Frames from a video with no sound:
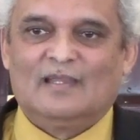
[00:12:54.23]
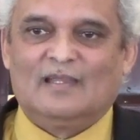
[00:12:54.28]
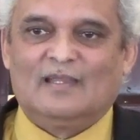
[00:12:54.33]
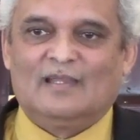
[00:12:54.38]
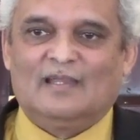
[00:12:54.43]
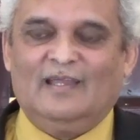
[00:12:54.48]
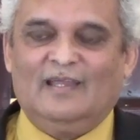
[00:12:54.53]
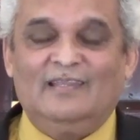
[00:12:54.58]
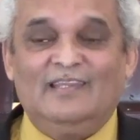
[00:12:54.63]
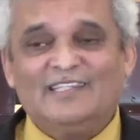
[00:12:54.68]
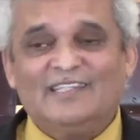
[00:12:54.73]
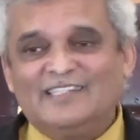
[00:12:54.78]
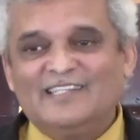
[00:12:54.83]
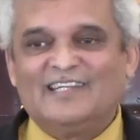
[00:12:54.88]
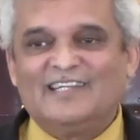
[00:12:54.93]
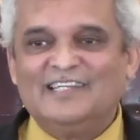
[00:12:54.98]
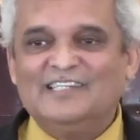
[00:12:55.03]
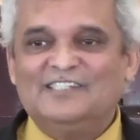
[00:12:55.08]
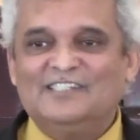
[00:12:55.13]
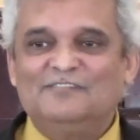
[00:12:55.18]
And there's a
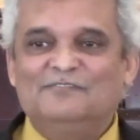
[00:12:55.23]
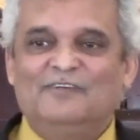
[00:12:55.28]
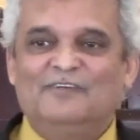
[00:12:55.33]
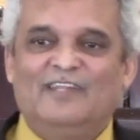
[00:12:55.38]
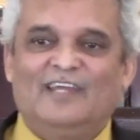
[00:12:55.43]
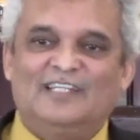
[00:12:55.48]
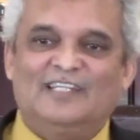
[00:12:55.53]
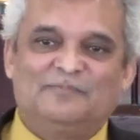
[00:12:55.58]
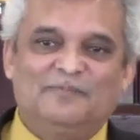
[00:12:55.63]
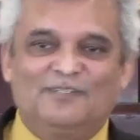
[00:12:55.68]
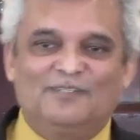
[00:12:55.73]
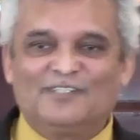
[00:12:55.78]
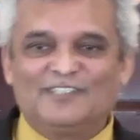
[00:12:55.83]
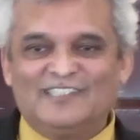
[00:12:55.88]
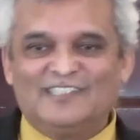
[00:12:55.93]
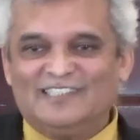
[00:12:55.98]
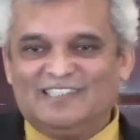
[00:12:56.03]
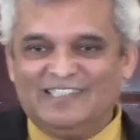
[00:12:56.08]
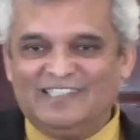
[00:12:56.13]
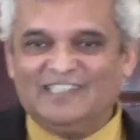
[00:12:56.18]
reason for that, because
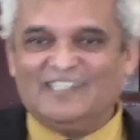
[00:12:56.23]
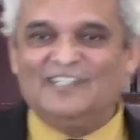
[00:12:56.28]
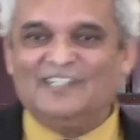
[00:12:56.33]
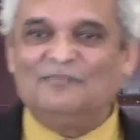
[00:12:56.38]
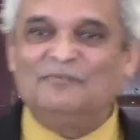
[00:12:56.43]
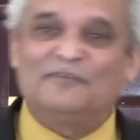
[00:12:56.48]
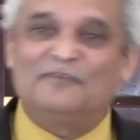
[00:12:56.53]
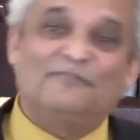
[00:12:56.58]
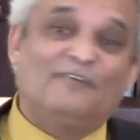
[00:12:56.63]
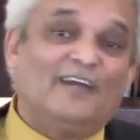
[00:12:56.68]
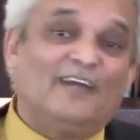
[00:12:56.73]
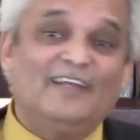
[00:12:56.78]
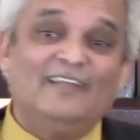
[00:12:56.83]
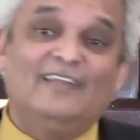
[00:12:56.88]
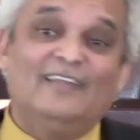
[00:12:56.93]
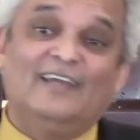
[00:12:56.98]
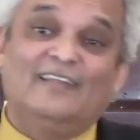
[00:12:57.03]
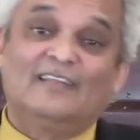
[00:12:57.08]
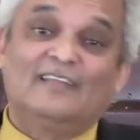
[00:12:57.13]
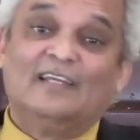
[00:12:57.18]
Ezekiel, we find
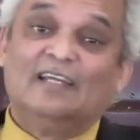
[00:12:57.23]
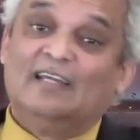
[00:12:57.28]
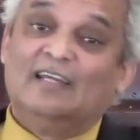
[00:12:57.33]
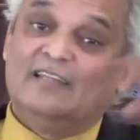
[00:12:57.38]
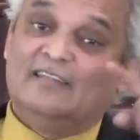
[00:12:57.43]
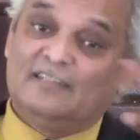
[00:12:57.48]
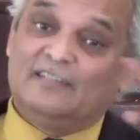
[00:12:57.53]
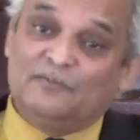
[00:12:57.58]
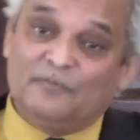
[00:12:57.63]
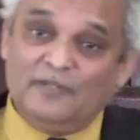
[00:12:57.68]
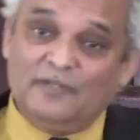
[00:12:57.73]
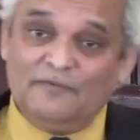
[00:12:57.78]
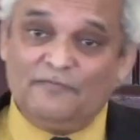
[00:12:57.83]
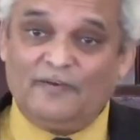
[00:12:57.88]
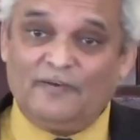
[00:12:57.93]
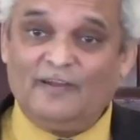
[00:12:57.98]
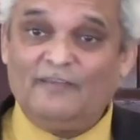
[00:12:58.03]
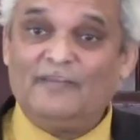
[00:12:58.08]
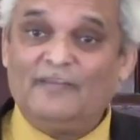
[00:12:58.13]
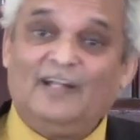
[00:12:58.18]
that the
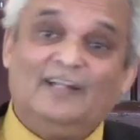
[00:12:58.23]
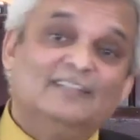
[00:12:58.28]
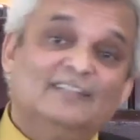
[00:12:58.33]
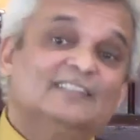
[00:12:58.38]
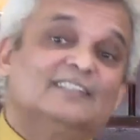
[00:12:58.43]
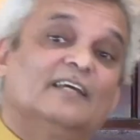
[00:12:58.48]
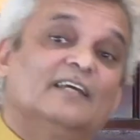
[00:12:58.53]
25 elders,